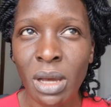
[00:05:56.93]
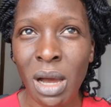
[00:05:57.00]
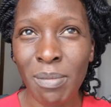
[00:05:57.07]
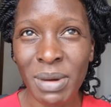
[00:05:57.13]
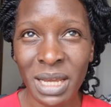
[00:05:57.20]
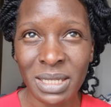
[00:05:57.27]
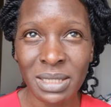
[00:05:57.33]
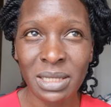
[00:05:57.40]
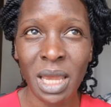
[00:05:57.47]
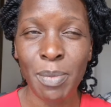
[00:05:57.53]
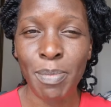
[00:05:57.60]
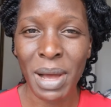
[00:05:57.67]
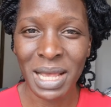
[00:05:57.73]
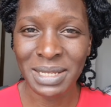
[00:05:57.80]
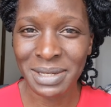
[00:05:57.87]
um, let's
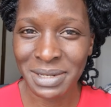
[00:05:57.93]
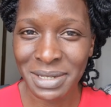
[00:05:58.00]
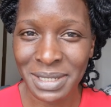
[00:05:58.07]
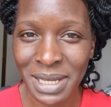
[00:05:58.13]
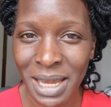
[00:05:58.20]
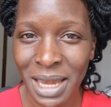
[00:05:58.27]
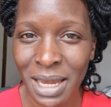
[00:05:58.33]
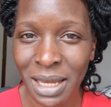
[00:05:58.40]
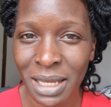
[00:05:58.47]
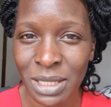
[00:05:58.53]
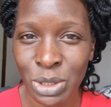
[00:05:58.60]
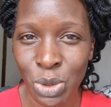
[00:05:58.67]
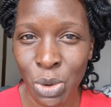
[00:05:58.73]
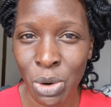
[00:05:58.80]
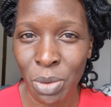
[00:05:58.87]
say pastors'
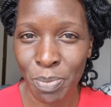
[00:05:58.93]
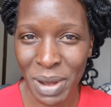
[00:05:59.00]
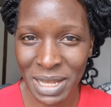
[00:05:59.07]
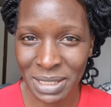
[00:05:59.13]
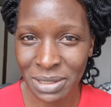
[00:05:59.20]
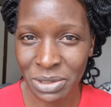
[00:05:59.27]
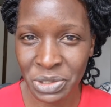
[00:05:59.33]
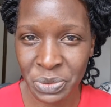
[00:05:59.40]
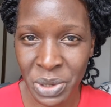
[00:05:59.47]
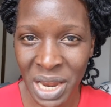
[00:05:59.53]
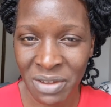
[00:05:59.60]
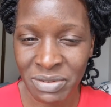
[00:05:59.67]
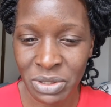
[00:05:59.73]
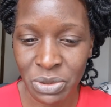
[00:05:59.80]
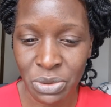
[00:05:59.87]
kids or pastors'
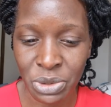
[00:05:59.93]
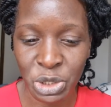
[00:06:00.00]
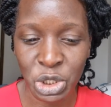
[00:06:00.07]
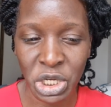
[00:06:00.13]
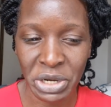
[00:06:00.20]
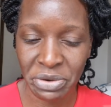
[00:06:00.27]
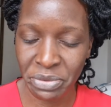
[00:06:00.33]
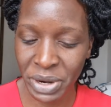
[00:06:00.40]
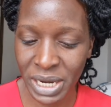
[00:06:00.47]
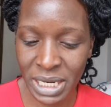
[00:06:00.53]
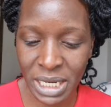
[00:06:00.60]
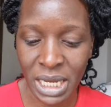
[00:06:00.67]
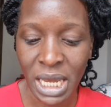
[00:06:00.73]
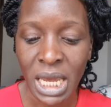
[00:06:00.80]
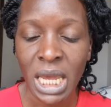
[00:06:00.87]
wives. So
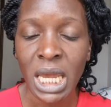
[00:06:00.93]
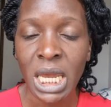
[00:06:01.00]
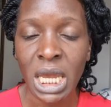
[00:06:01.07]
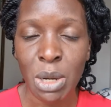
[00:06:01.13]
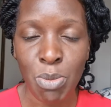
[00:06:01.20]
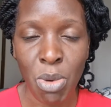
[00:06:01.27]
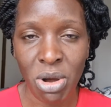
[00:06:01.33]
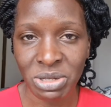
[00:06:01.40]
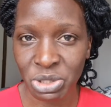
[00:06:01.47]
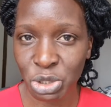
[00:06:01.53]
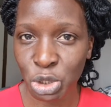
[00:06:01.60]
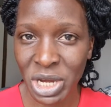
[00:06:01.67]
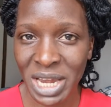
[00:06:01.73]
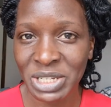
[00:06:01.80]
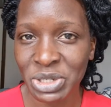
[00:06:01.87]
generally, in
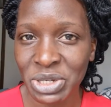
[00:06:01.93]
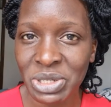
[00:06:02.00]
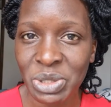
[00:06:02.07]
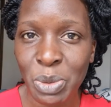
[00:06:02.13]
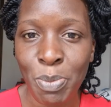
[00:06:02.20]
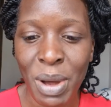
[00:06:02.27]
most churches,